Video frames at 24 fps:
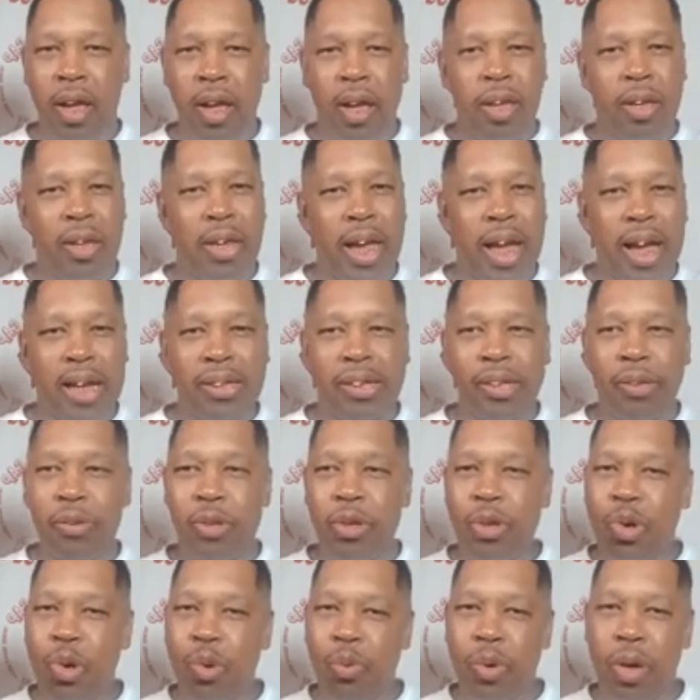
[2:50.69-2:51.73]
Yeah, I said, well, you
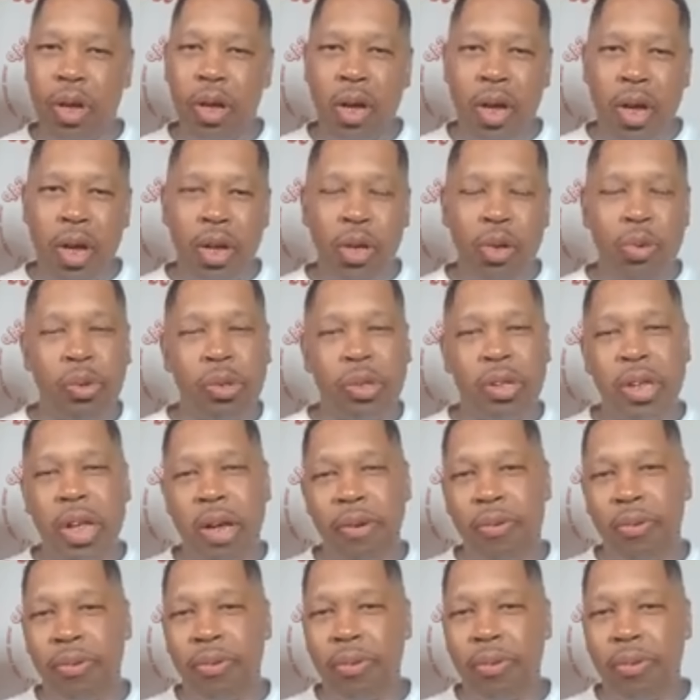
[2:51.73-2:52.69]
know what? You was never